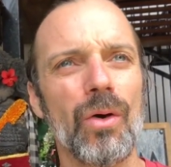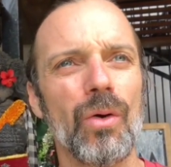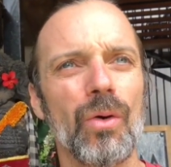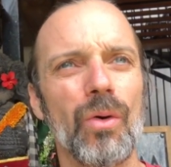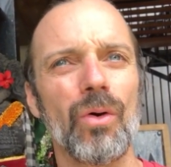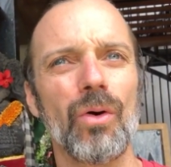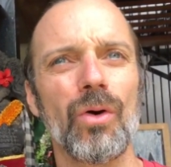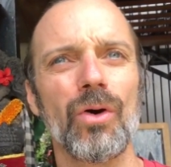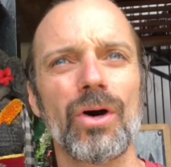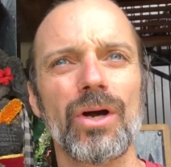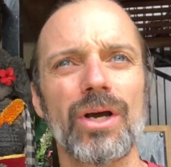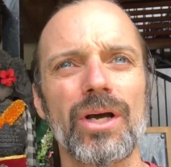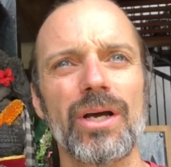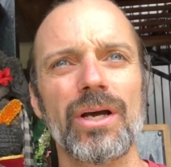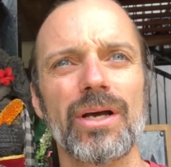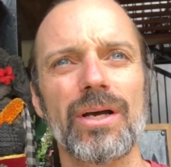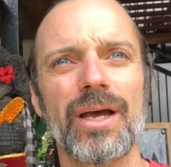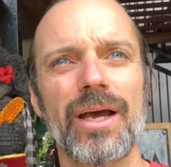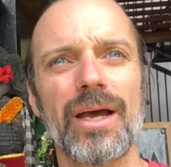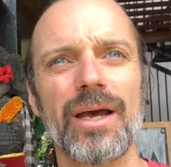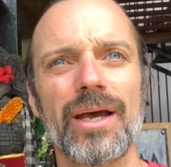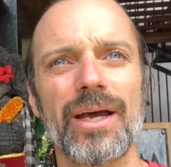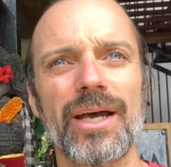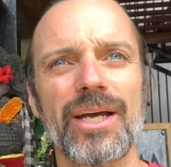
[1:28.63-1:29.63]
or
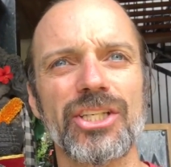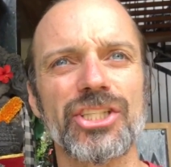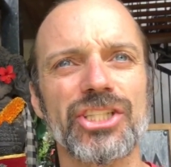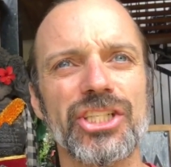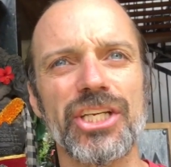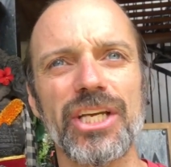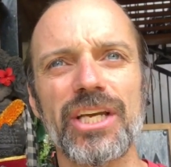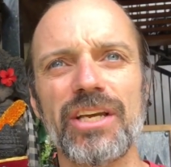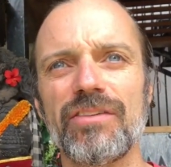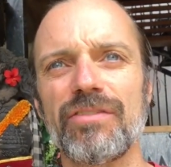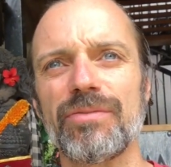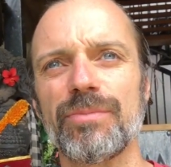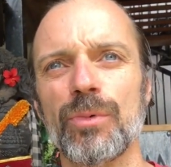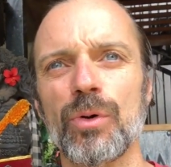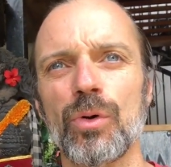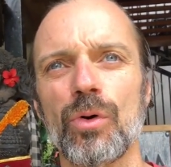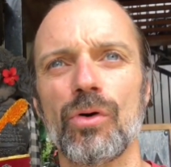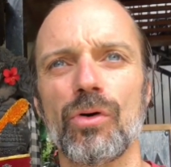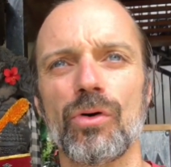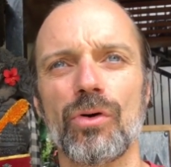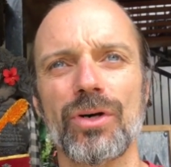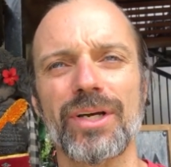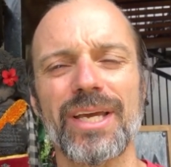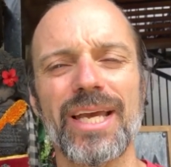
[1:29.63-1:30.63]
uh, achieve
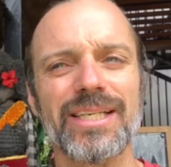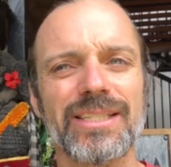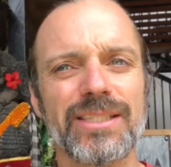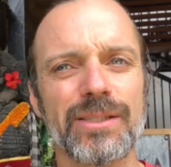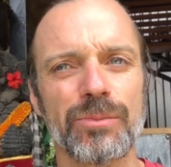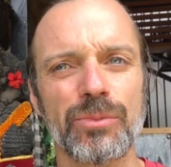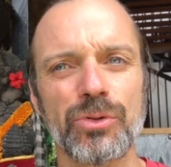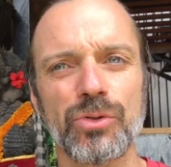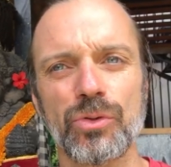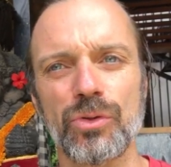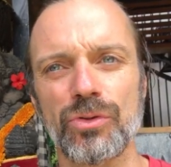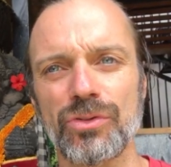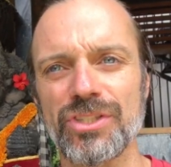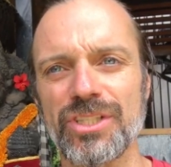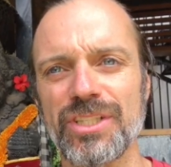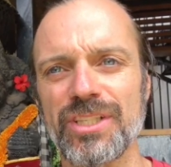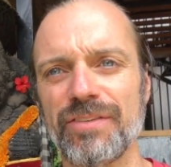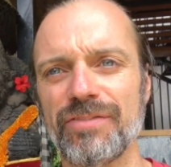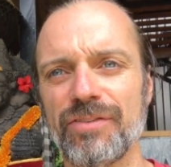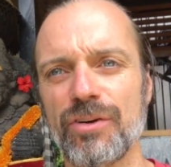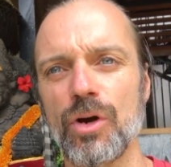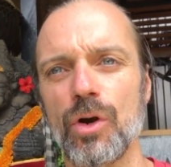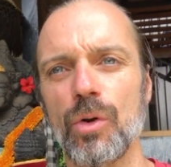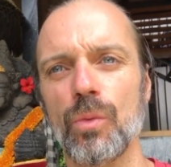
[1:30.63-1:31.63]
more, or get some sort of
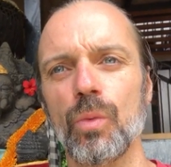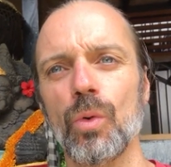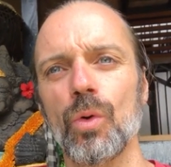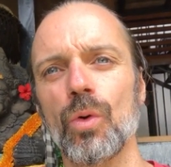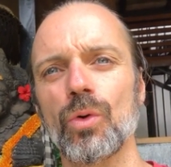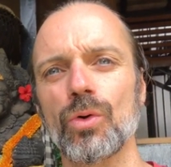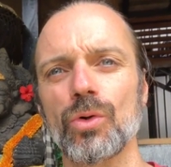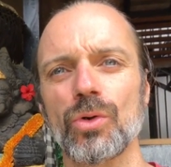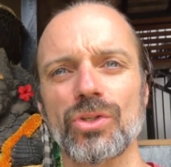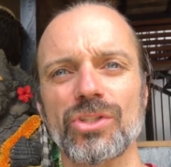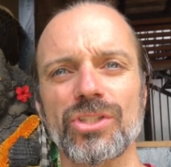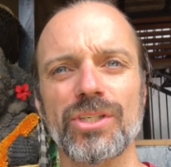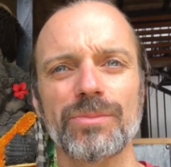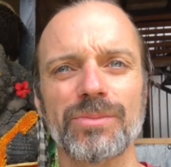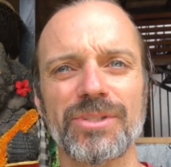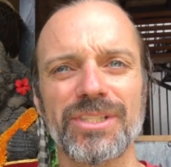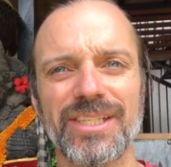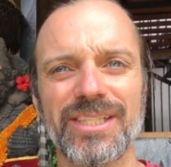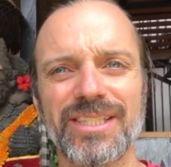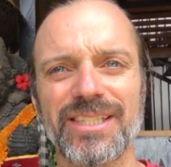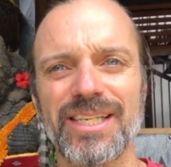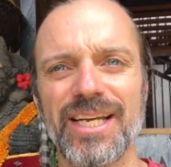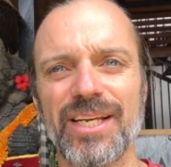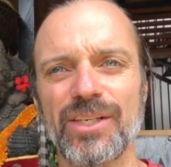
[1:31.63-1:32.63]
certificate award, or some
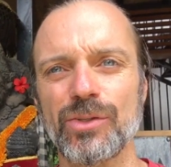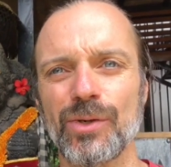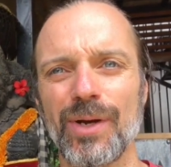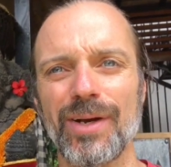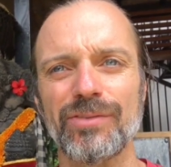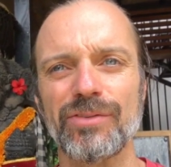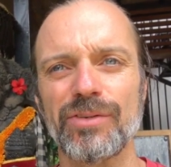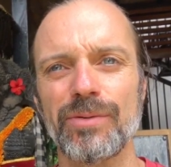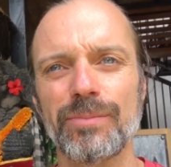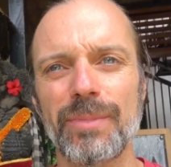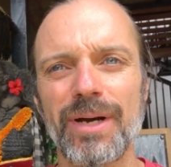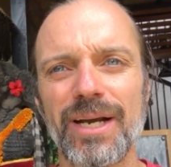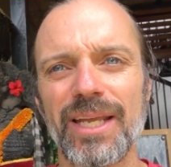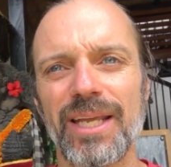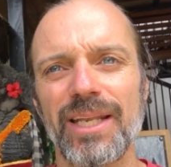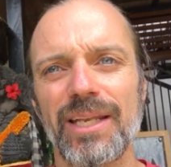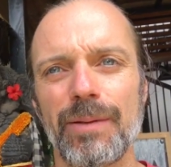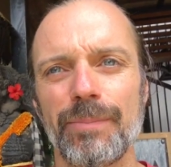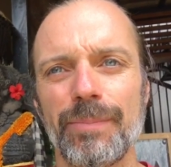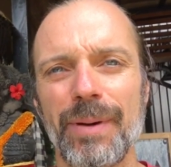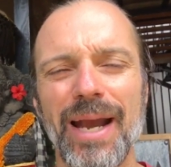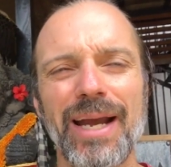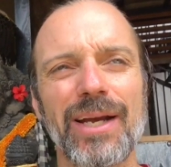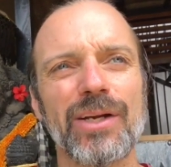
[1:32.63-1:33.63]
success, or have some money in
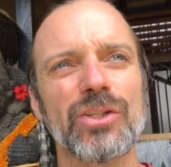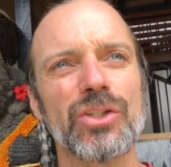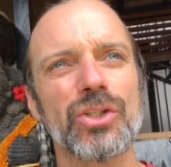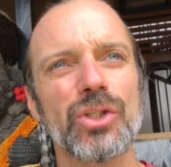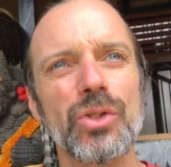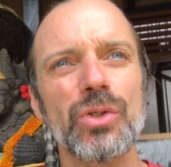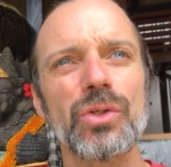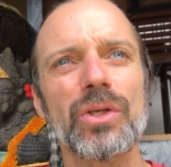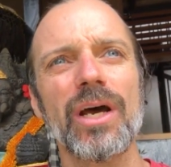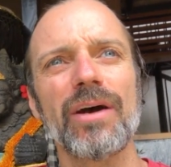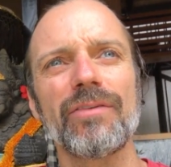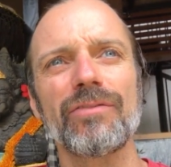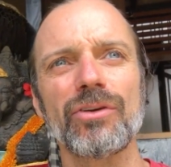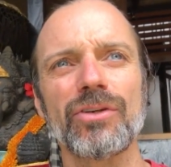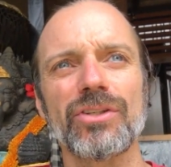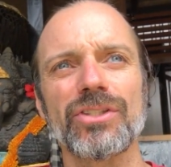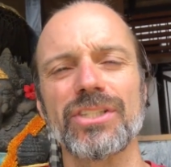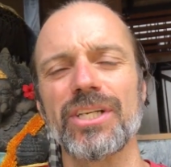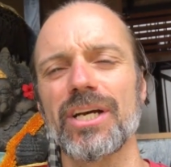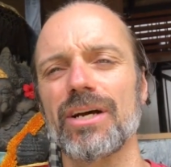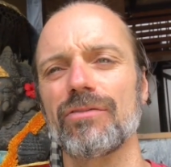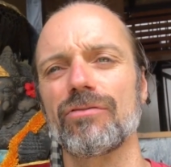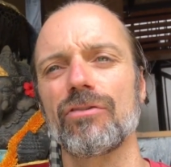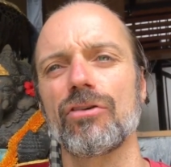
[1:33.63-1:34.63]
the bank to love
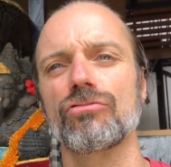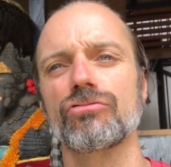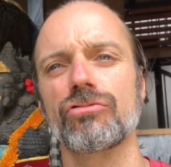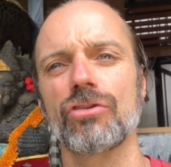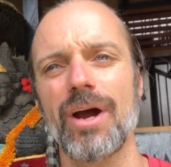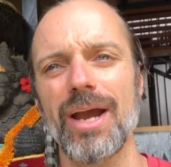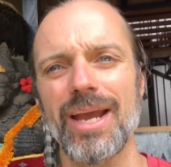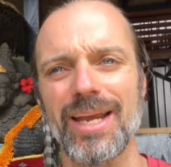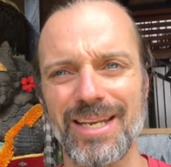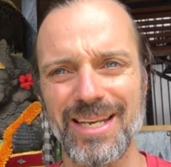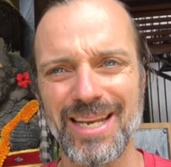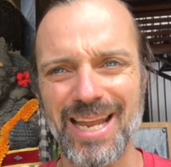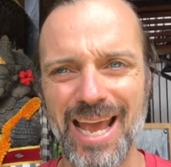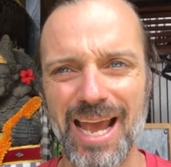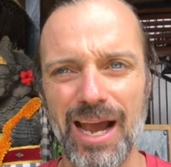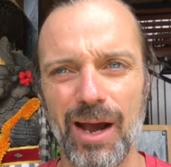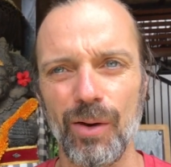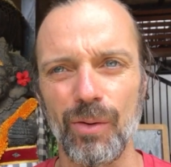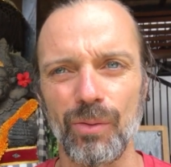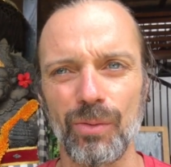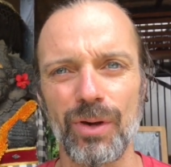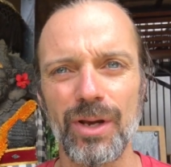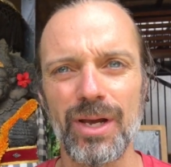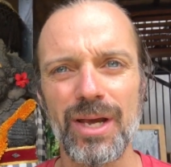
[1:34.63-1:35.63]
yourself right
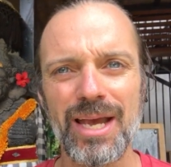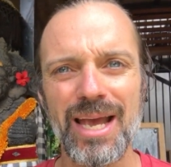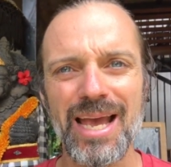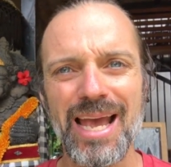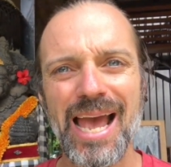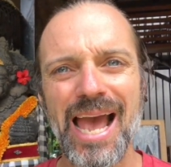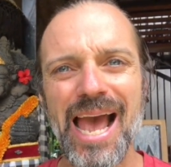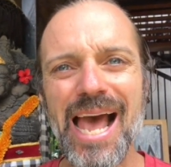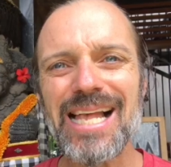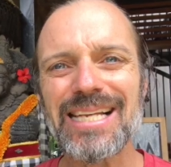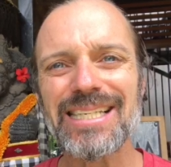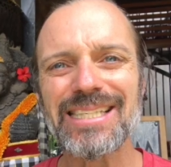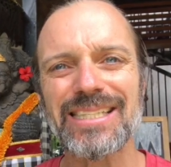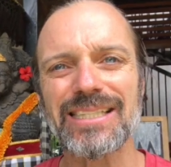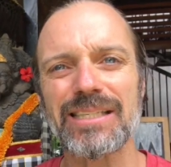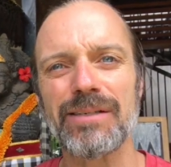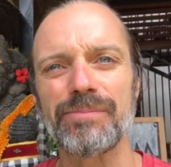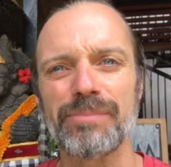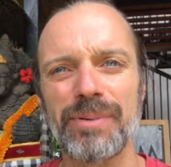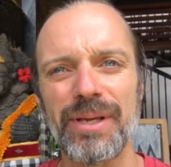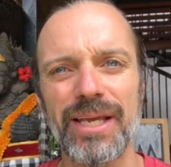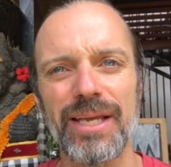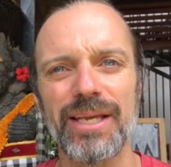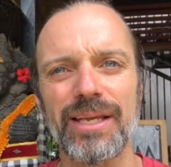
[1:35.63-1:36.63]
now has
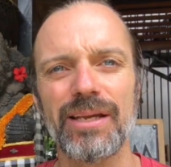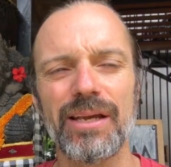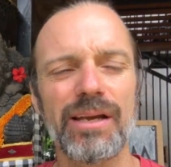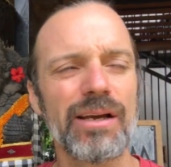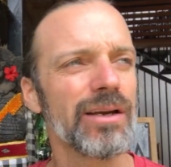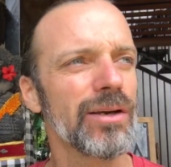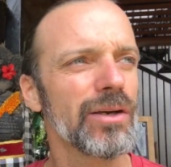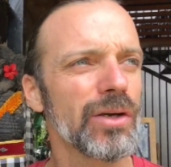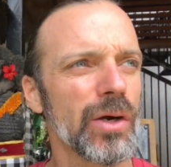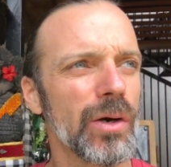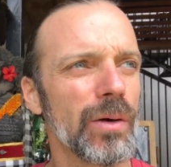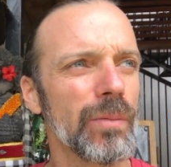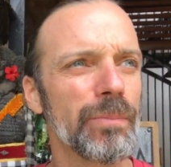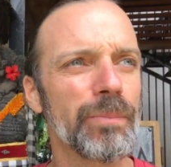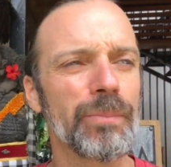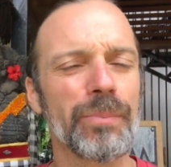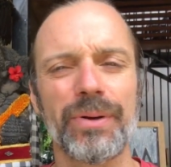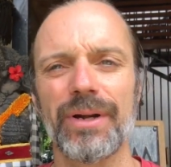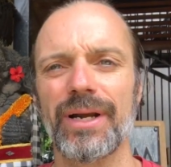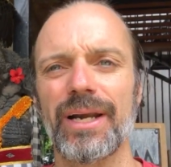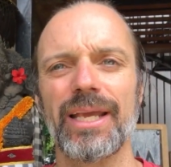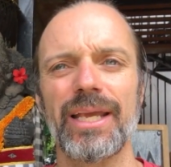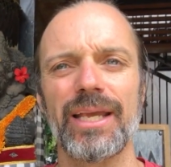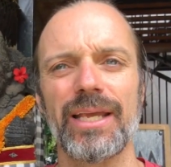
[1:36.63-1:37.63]
to be
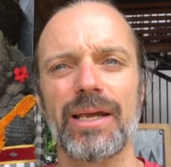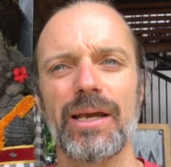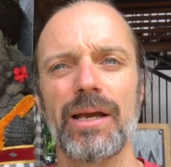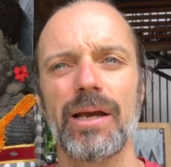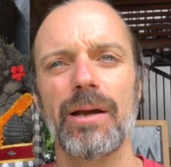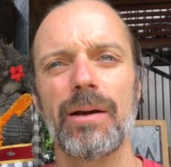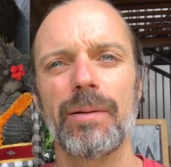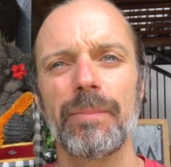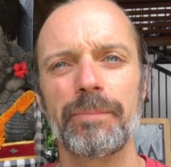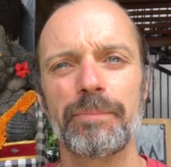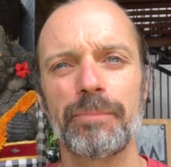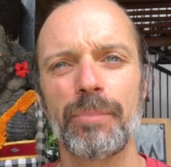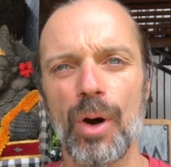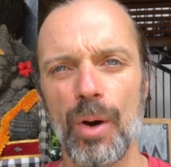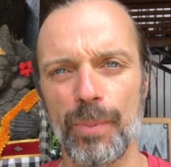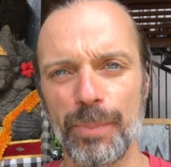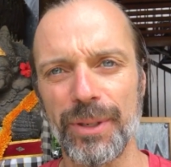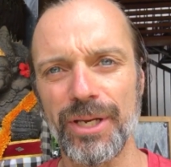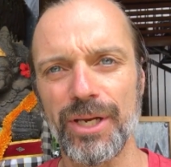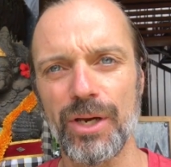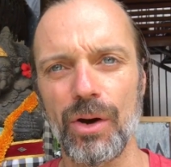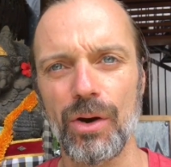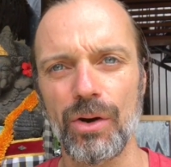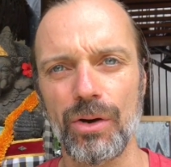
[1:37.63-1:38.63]
complete
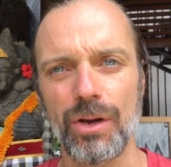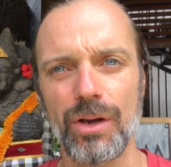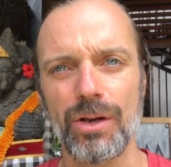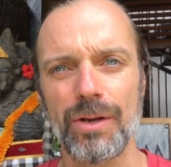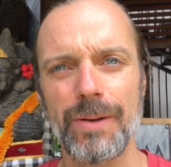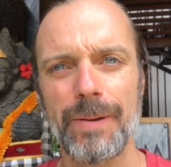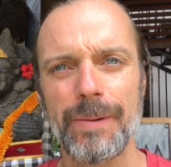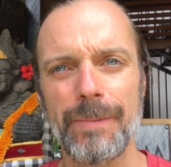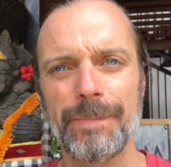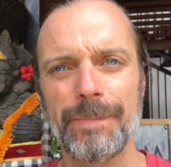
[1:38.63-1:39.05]
poppycock.